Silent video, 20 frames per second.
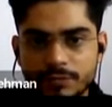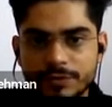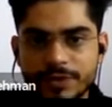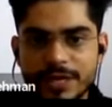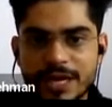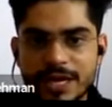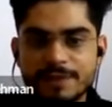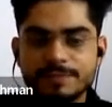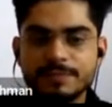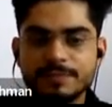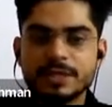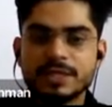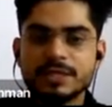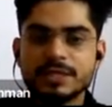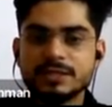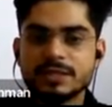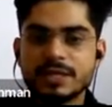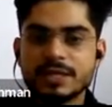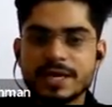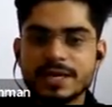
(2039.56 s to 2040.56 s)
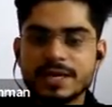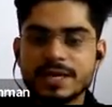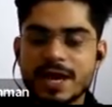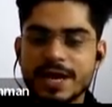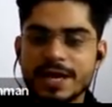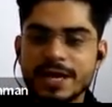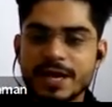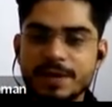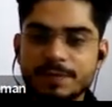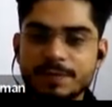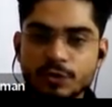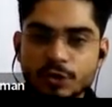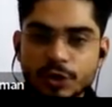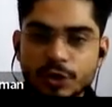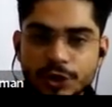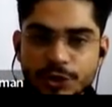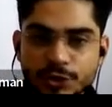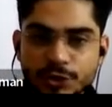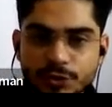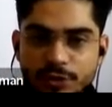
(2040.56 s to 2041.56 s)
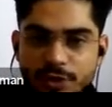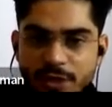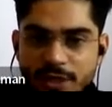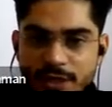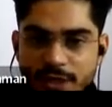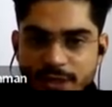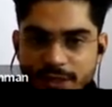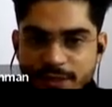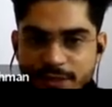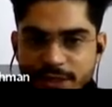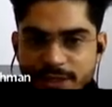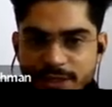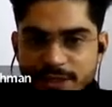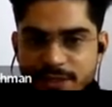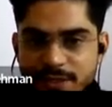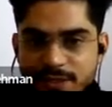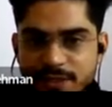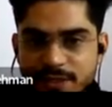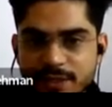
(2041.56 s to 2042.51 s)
We have this, and I have told you this